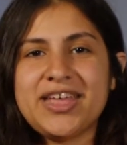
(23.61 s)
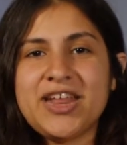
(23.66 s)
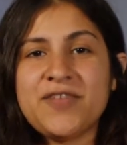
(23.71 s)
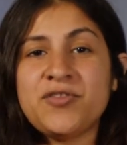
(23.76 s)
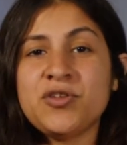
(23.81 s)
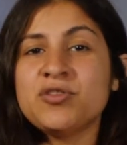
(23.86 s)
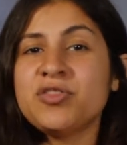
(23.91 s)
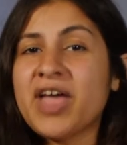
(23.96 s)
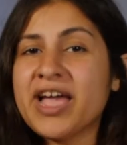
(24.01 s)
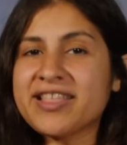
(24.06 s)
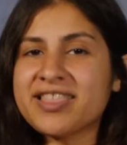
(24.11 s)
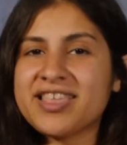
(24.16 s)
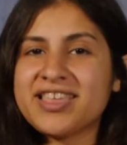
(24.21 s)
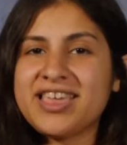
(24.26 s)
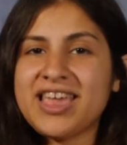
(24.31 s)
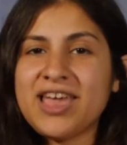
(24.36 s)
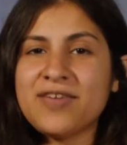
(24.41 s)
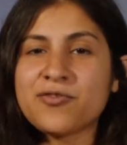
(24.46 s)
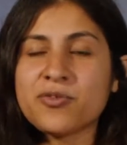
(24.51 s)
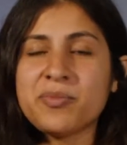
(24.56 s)
If you'd like to
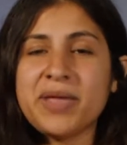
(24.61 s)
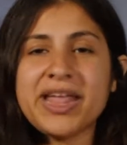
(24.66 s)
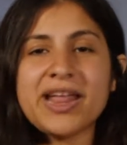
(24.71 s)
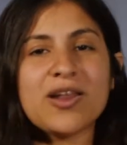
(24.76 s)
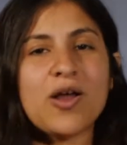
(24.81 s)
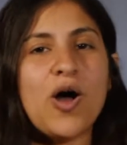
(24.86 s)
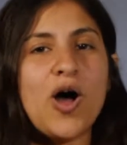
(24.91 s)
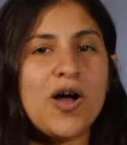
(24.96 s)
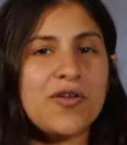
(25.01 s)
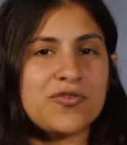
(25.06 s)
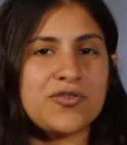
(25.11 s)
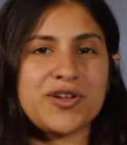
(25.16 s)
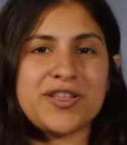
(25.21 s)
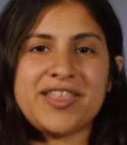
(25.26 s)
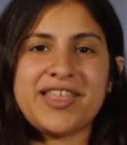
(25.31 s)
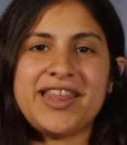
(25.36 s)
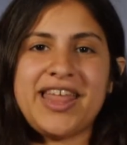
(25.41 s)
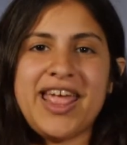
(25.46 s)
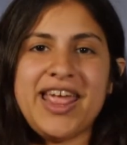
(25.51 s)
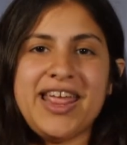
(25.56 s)
give or make an offering
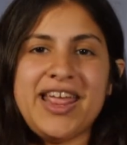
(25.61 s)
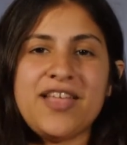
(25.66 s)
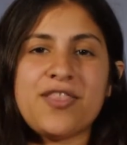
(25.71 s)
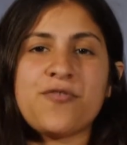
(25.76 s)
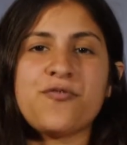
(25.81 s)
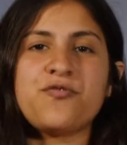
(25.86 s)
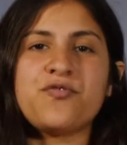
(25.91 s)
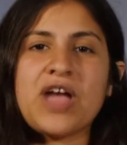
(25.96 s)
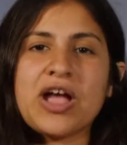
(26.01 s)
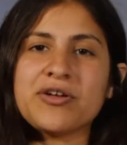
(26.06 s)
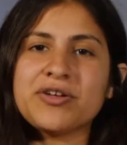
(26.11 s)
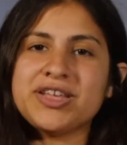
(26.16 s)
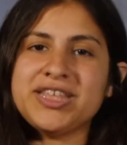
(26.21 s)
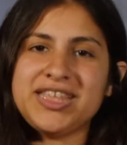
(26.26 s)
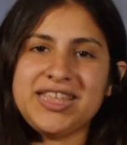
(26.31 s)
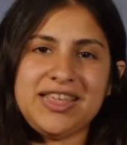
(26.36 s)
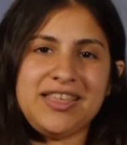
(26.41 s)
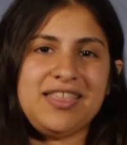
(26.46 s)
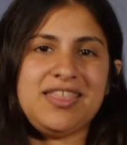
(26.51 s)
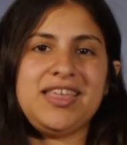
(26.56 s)
today, it's very
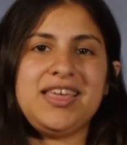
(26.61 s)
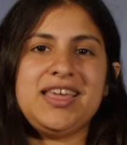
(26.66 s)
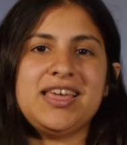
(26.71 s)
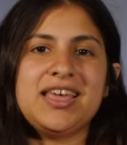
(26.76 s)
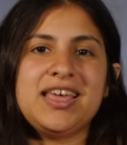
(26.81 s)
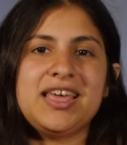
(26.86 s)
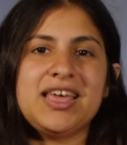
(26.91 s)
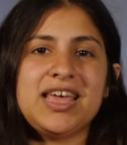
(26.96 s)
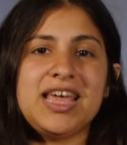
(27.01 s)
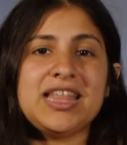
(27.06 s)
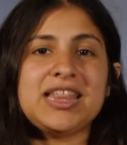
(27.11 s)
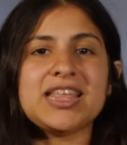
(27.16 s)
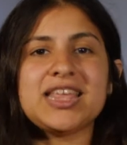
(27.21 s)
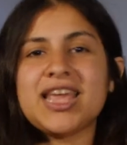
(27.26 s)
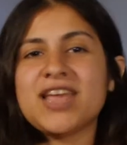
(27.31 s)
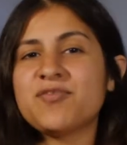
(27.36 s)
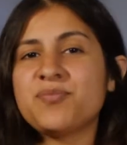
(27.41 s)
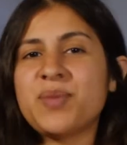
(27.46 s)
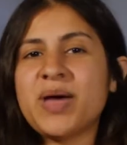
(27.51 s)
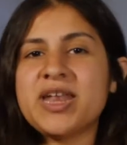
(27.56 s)
easy. Hit the
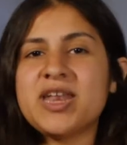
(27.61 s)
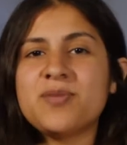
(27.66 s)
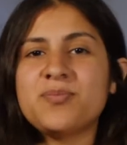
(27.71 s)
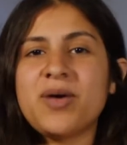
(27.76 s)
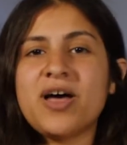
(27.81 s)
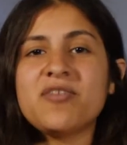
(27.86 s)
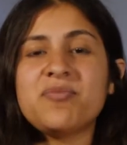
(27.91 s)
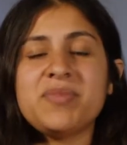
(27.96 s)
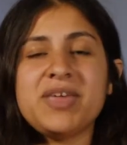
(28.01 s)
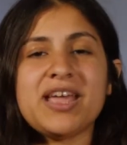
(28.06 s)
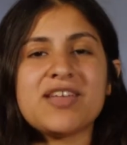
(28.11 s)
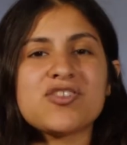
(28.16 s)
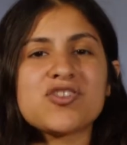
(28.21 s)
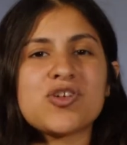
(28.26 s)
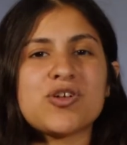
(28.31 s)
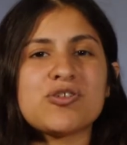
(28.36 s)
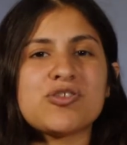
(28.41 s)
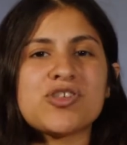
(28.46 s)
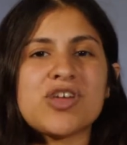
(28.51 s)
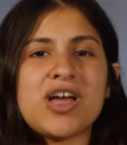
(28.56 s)
Give button above me at
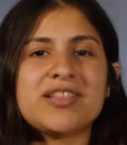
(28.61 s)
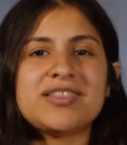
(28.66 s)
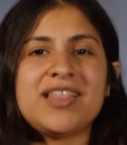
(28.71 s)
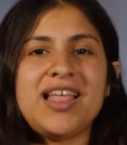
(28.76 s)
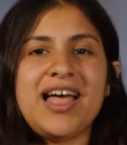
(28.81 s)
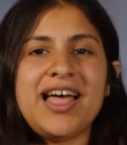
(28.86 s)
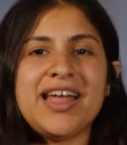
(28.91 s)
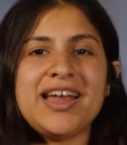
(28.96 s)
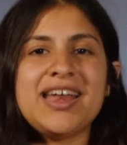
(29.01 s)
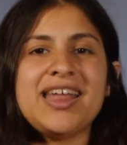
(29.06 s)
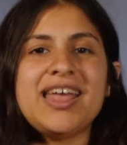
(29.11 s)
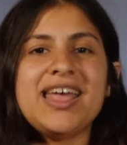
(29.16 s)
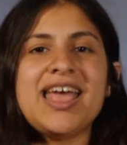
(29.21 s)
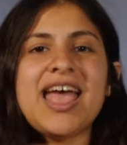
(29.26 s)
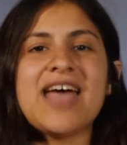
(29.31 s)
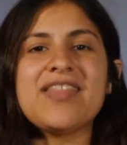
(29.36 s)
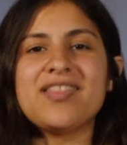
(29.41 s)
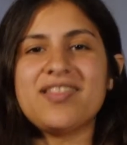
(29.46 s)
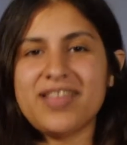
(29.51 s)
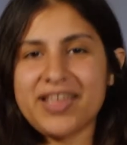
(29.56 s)
Church Online,
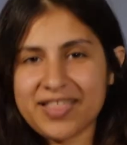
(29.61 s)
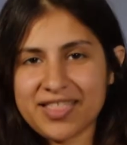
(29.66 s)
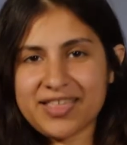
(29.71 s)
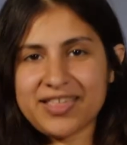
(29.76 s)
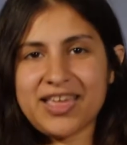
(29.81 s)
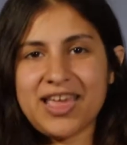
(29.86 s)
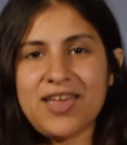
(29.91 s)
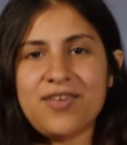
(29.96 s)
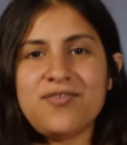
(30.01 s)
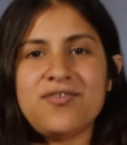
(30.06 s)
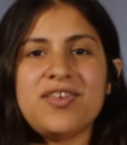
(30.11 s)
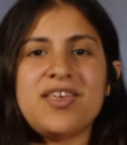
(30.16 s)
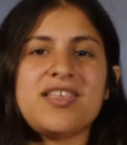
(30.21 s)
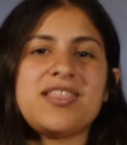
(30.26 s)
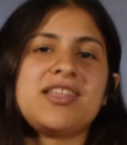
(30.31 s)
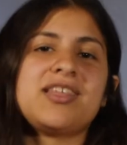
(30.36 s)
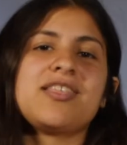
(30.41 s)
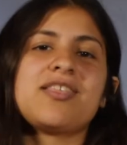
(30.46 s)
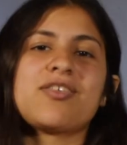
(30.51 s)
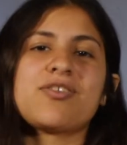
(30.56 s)
and the link to give
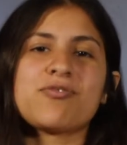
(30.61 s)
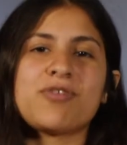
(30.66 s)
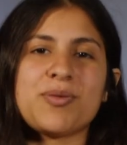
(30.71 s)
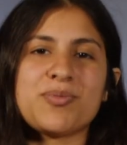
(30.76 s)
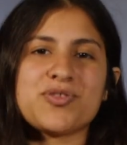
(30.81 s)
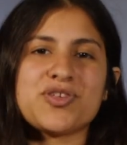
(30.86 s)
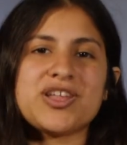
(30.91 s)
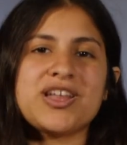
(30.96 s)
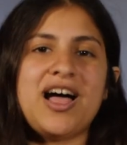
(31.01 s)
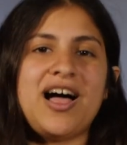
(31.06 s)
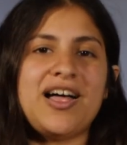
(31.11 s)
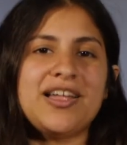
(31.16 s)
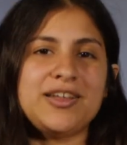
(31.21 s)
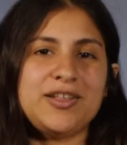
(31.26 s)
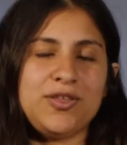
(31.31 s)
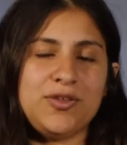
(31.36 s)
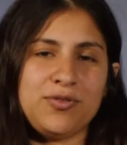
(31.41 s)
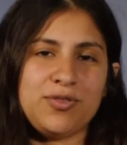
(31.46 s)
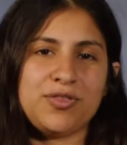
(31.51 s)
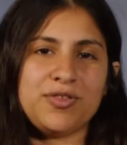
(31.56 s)
is in the description on
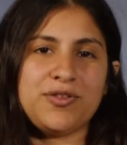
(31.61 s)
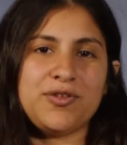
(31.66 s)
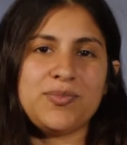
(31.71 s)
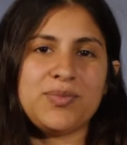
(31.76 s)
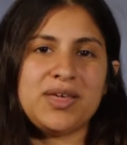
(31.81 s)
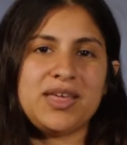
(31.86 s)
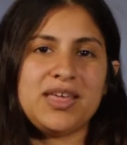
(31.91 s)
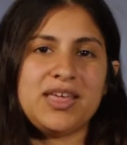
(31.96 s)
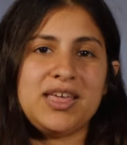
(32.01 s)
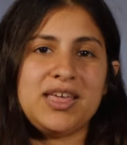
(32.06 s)
YouTube.